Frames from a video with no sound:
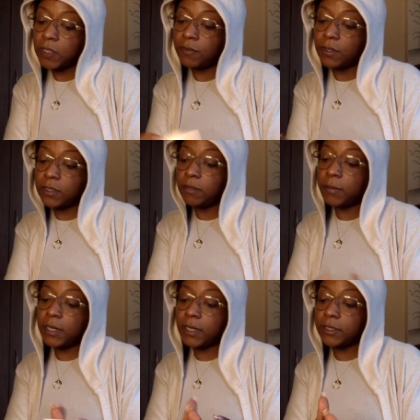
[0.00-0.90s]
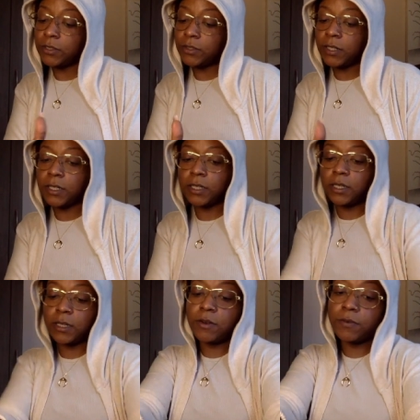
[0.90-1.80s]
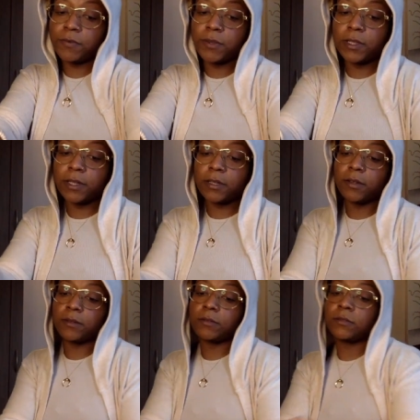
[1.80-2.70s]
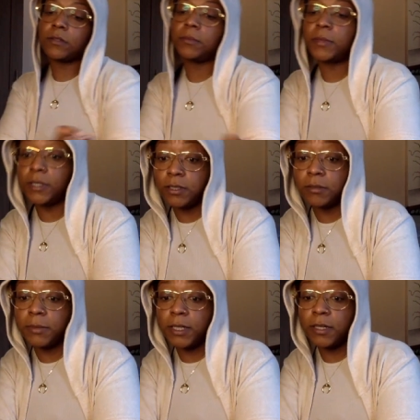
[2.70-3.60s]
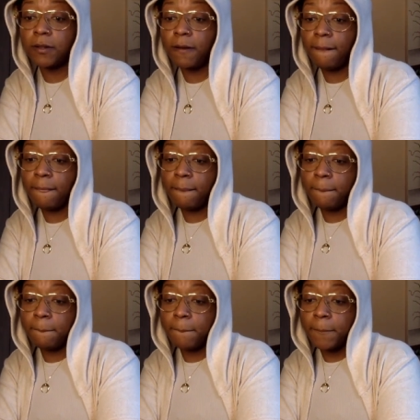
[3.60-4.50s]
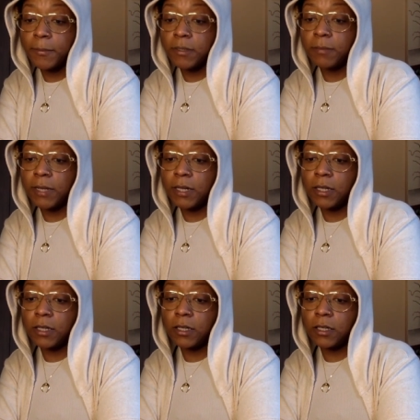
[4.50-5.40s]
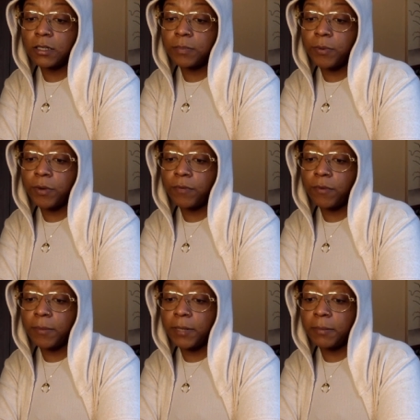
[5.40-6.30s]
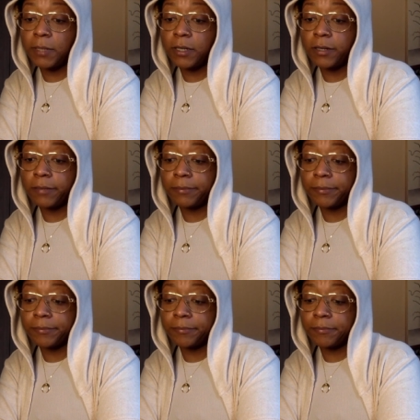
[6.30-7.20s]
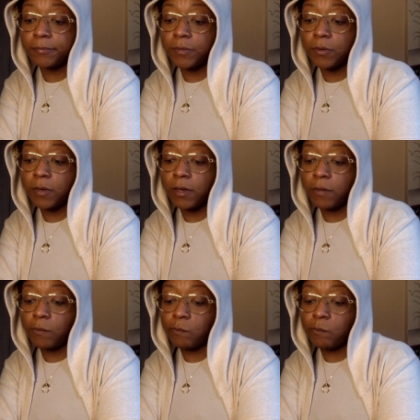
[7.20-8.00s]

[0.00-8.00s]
If there's somebody that you're trying to get over, Leo, it could be a Gemini. Somebody is pouring from an empty cup. Okay.